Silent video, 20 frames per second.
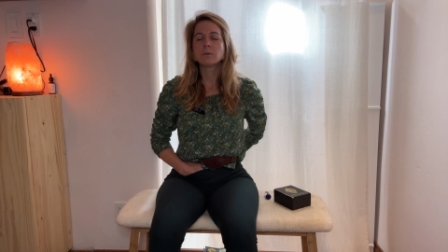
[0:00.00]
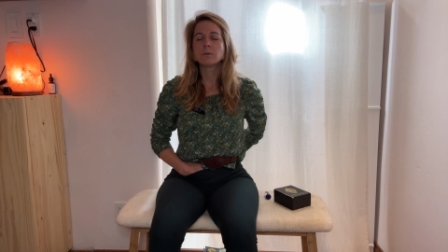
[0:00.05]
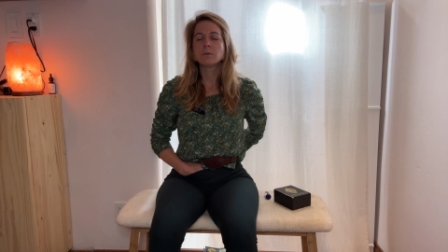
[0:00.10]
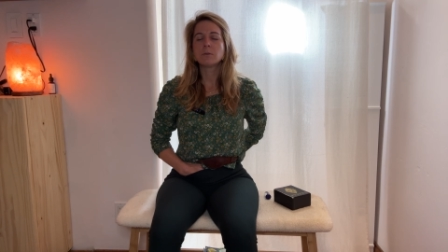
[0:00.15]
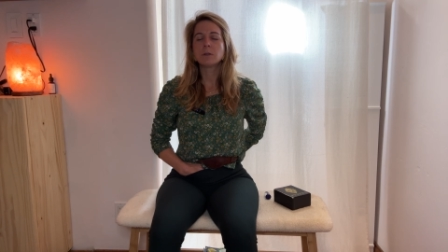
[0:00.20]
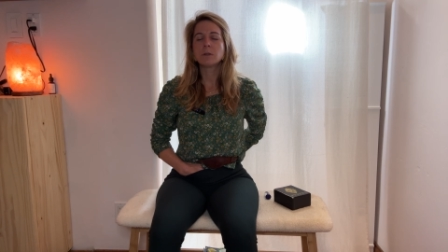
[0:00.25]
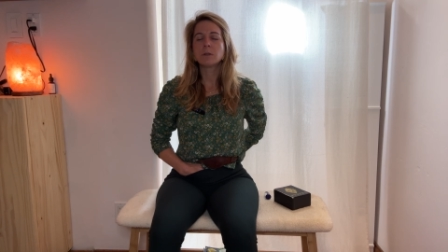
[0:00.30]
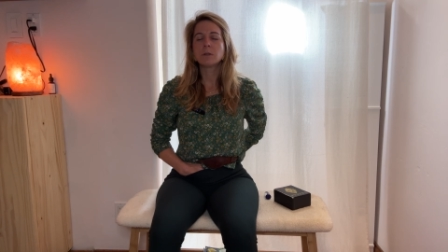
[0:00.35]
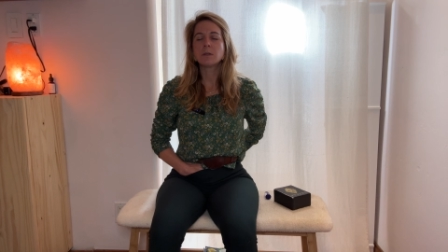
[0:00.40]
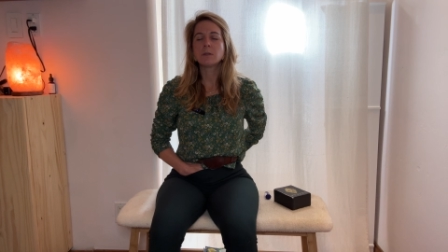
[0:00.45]

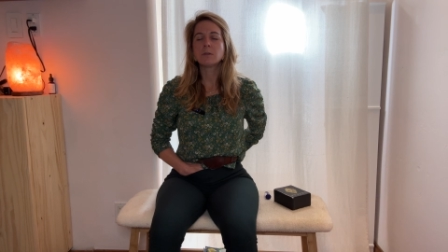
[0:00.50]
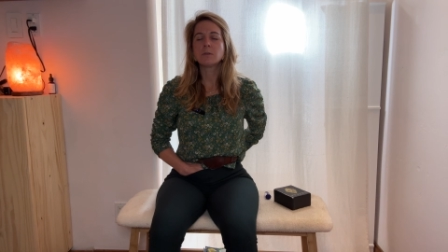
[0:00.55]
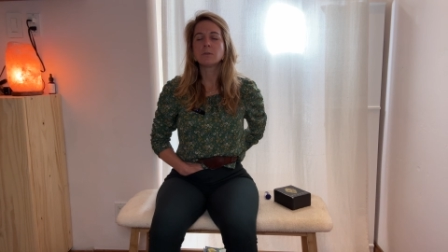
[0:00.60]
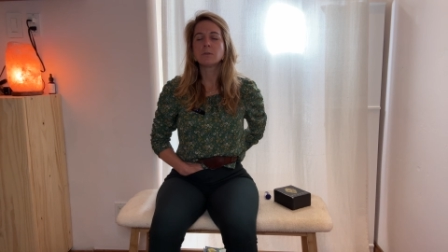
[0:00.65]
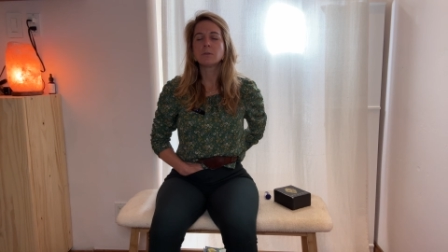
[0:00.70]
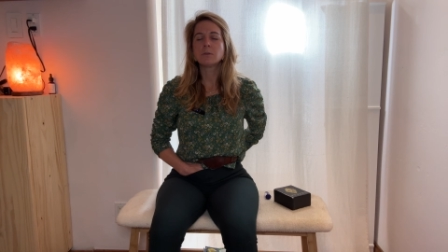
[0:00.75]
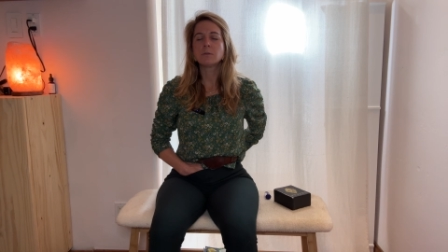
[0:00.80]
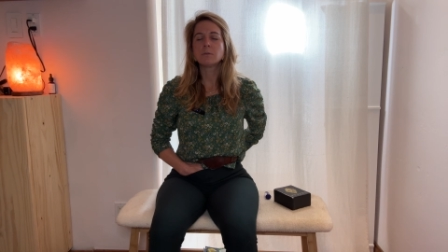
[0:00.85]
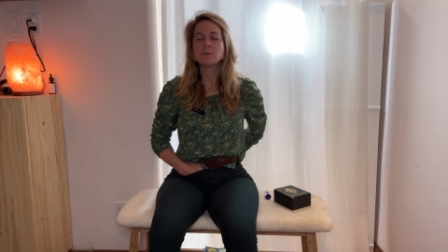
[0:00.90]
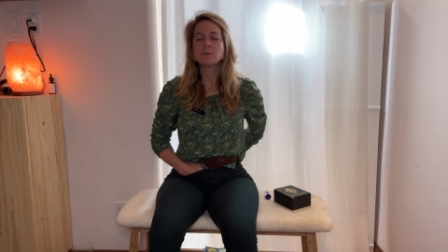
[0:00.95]
turning it
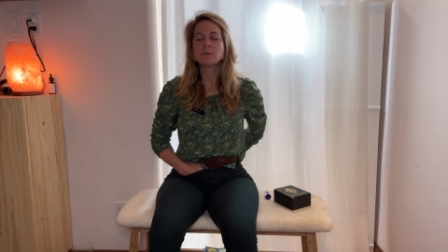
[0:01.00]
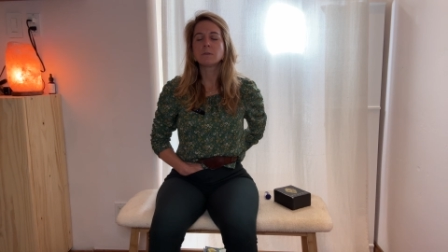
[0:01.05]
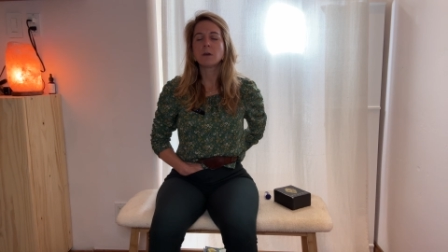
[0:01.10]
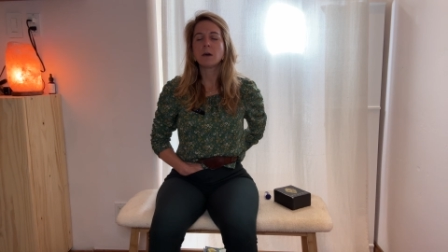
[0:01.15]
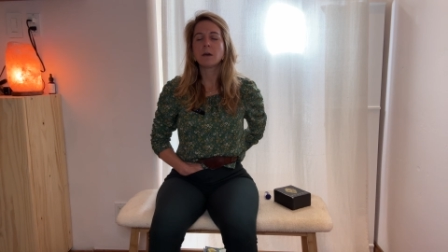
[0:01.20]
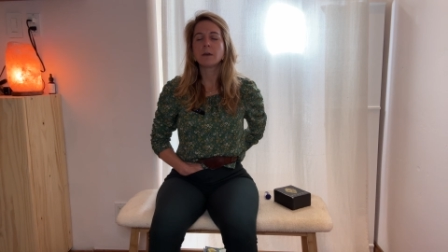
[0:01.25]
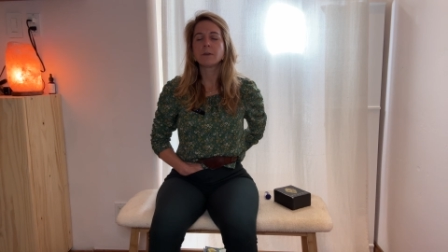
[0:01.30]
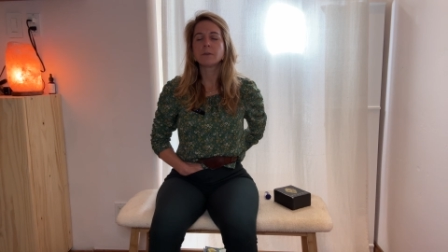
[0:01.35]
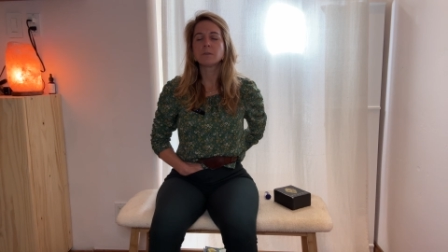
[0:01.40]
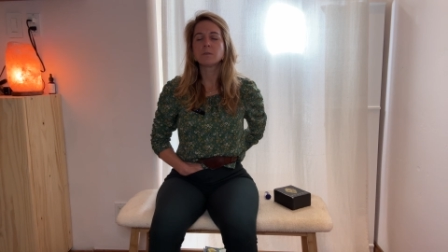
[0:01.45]
into its
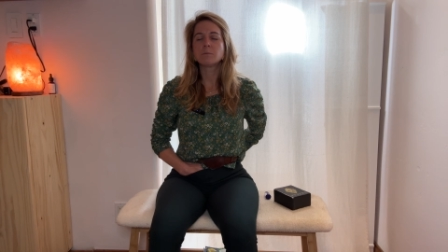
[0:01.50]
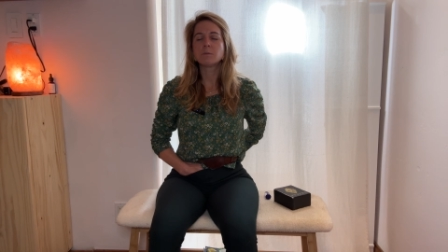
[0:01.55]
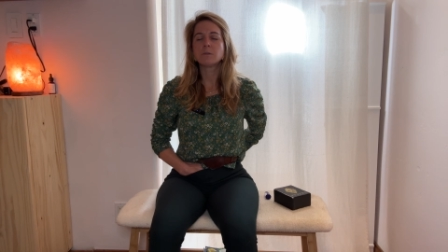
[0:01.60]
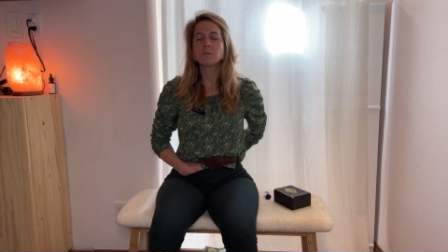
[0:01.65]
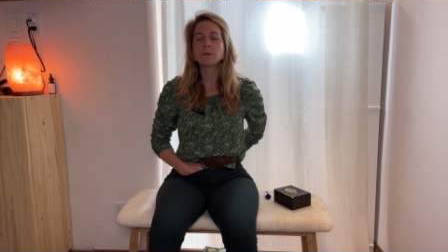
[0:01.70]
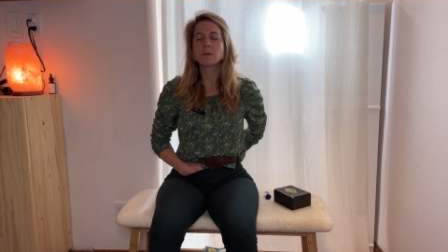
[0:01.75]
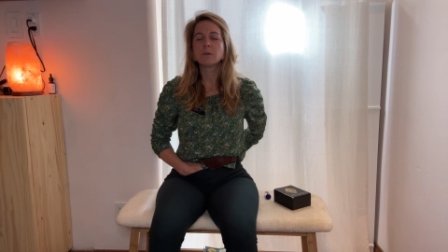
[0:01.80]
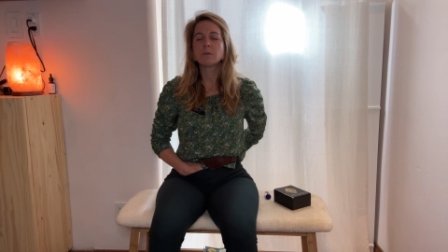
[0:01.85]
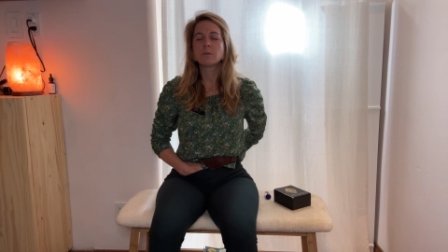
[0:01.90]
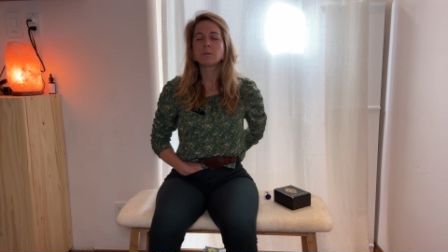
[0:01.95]
highest
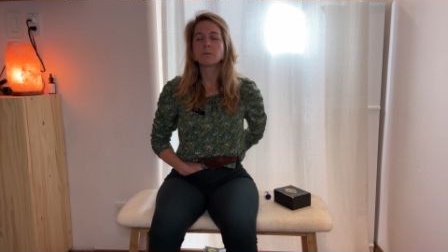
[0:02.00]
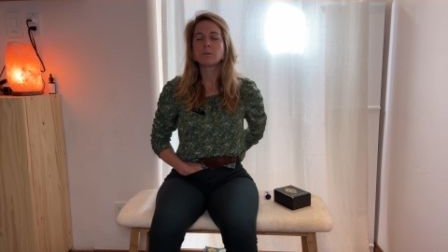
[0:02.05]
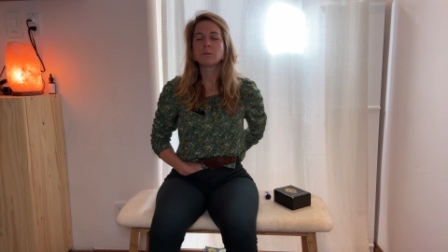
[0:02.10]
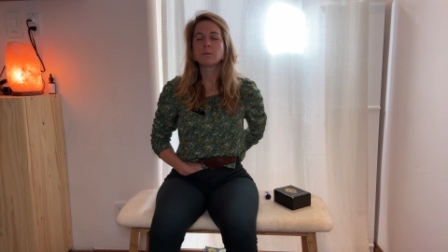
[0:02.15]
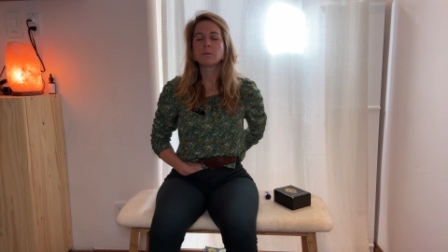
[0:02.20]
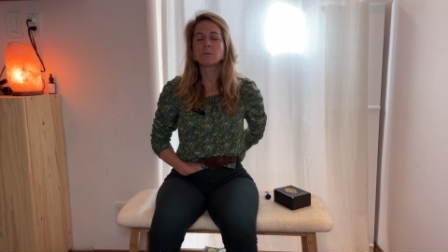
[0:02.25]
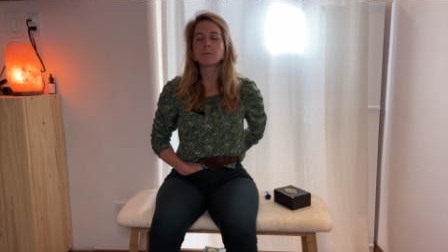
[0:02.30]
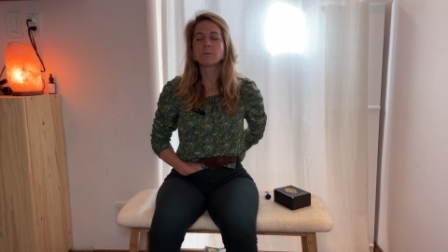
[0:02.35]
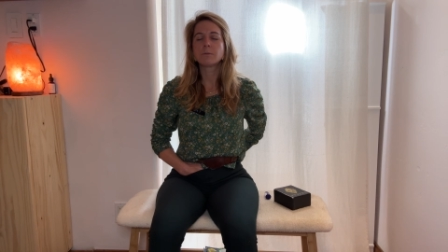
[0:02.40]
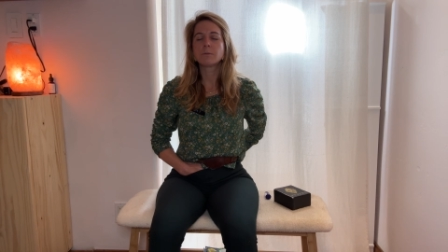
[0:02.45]
potential.